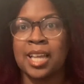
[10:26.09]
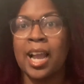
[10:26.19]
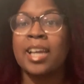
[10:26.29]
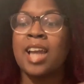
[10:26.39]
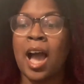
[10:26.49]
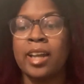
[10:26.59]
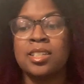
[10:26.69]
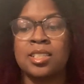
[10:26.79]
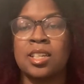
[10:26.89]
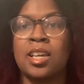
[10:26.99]
I can
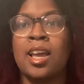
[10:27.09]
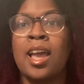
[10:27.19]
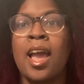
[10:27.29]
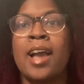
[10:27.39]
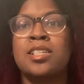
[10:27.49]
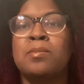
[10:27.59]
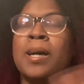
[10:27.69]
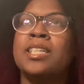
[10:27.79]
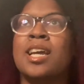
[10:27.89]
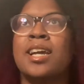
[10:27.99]
honestly, as
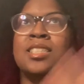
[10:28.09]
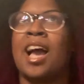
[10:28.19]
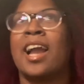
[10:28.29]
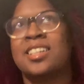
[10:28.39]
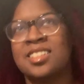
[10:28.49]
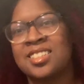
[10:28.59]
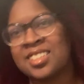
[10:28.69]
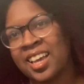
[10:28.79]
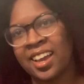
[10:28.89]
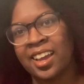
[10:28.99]
much as I can
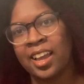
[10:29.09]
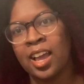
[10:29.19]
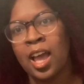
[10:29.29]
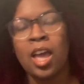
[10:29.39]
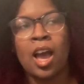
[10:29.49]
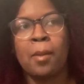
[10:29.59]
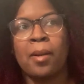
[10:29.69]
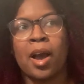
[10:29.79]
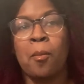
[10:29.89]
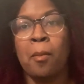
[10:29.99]
say
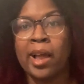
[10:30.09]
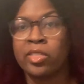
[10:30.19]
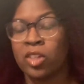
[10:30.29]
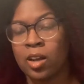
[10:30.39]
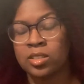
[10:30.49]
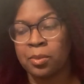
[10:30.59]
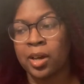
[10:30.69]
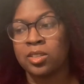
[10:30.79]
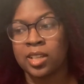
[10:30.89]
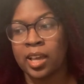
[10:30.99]
about my thoughts
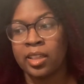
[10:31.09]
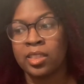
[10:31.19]
about Seth,